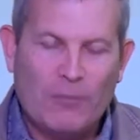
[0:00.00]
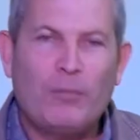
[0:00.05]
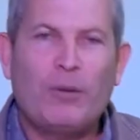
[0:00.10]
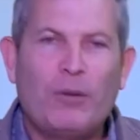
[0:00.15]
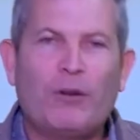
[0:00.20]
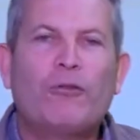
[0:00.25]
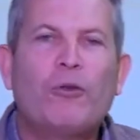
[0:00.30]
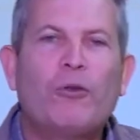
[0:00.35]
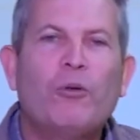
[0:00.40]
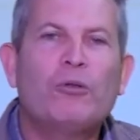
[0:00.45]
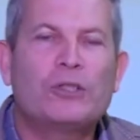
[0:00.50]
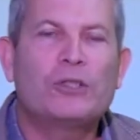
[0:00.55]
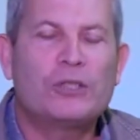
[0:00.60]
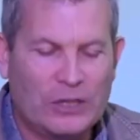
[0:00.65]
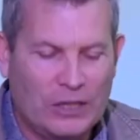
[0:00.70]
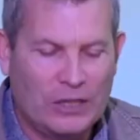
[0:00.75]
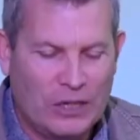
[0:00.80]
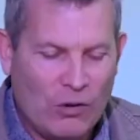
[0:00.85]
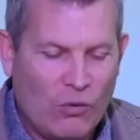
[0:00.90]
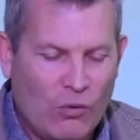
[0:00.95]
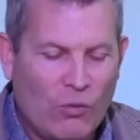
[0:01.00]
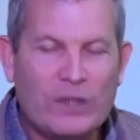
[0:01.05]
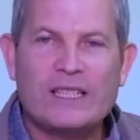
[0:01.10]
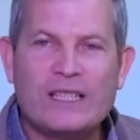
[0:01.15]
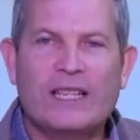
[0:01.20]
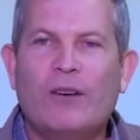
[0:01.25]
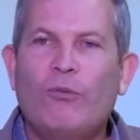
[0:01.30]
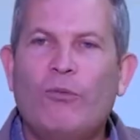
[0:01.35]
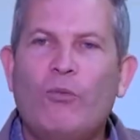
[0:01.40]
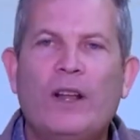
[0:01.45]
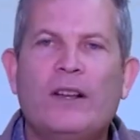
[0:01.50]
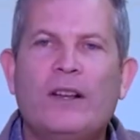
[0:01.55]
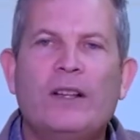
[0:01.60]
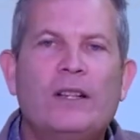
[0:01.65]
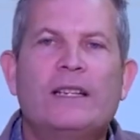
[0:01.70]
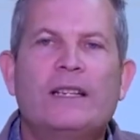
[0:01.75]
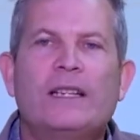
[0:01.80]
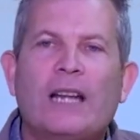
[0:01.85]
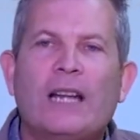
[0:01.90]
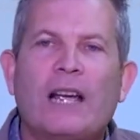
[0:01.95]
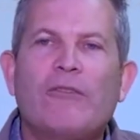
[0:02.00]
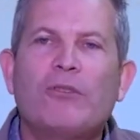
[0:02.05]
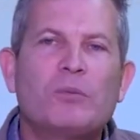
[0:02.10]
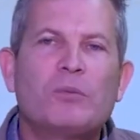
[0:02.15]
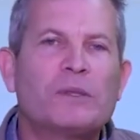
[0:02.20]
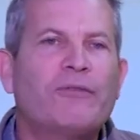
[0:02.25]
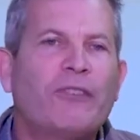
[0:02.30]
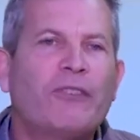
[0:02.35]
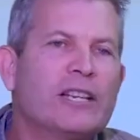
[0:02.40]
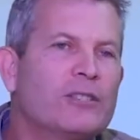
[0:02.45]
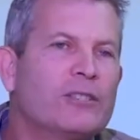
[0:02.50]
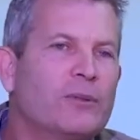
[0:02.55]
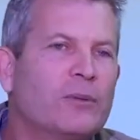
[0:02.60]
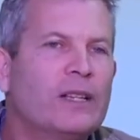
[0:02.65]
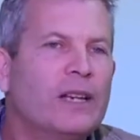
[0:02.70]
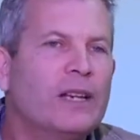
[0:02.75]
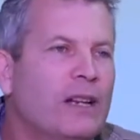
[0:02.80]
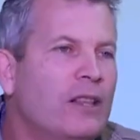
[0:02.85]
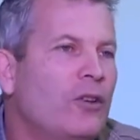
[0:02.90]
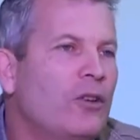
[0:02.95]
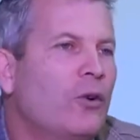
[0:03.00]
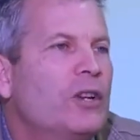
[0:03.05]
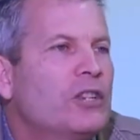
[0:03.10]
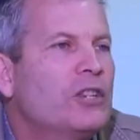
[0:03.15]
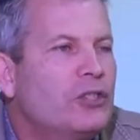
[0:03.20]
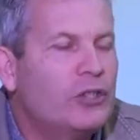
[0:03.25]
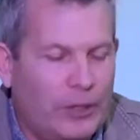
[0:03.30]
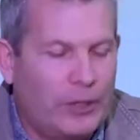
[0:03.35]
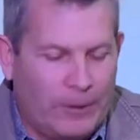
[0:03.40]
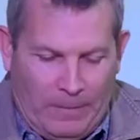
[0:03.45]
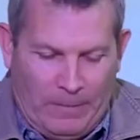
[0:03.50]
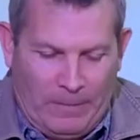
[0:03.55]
But of course, once they'd won, David was faced with another question.